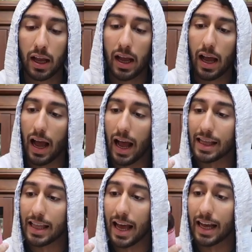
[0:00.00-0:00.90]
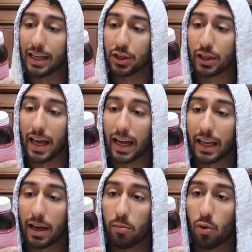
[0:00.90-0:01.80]
I'll put a link up here so you
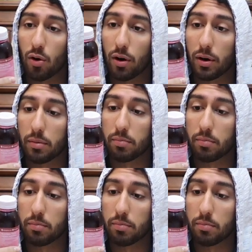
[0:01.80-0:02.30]
guys can see more